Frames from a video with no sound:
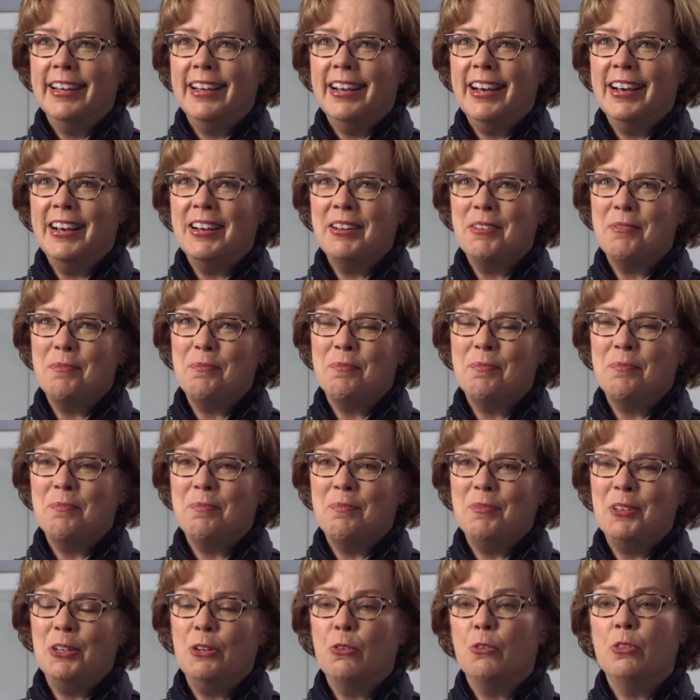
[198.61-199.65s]

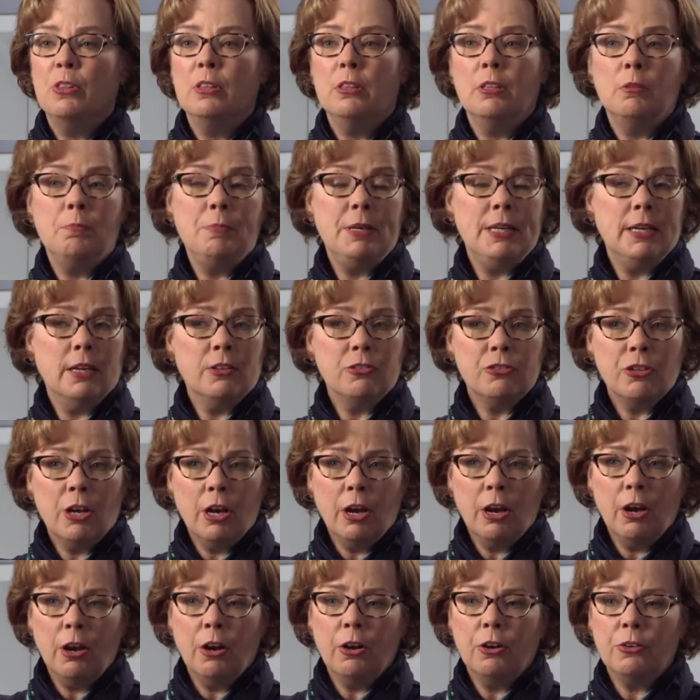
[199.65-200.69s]
the
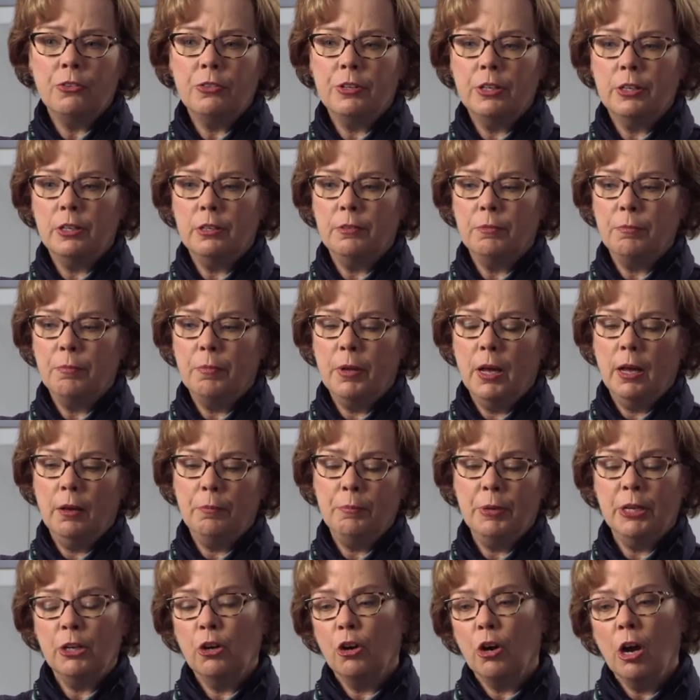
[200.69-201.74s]
BSR, the
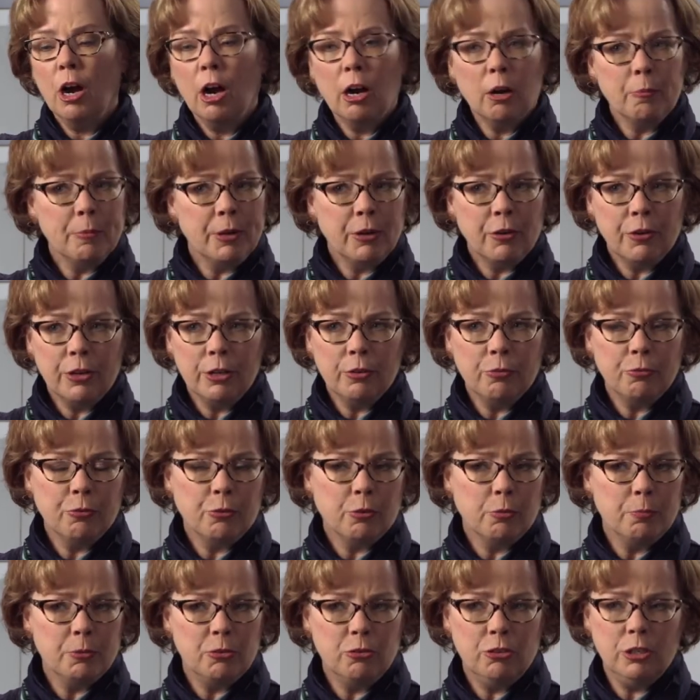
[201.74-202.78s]
bigger arm area
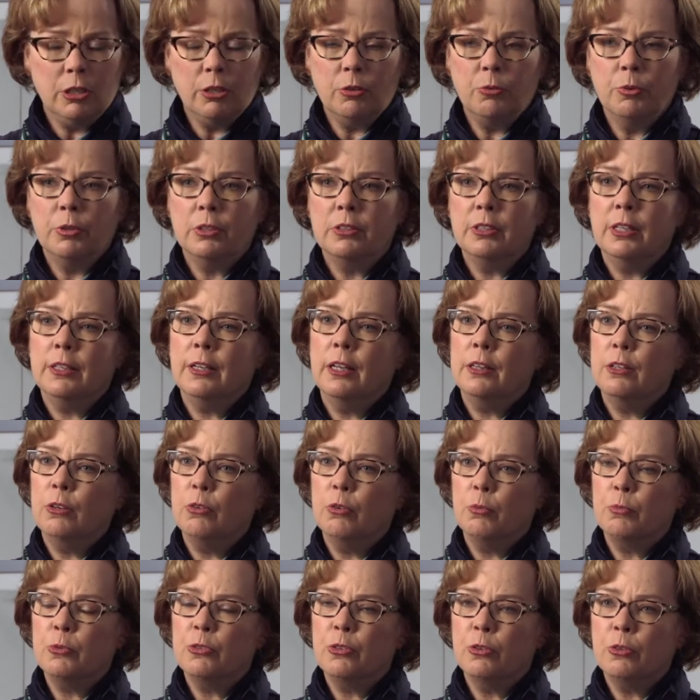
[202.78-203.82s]
for machine quilting on the
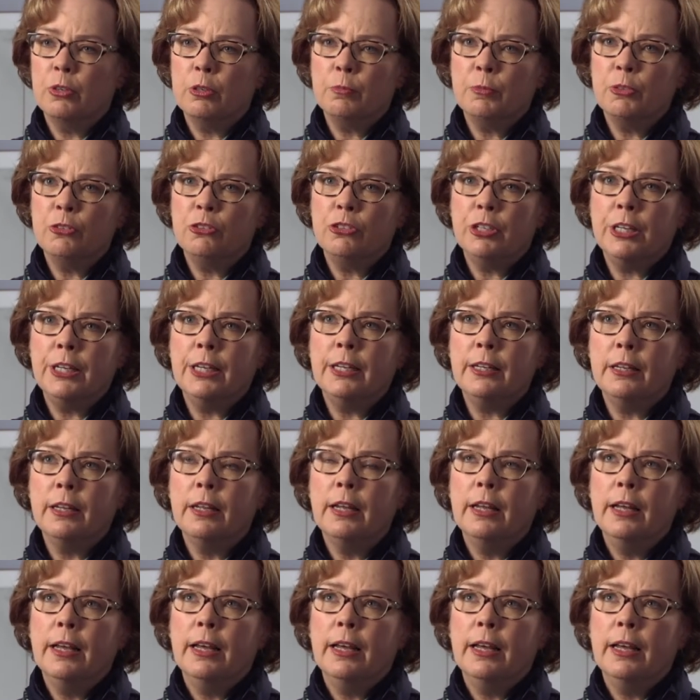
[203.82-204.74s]
home sewing machine,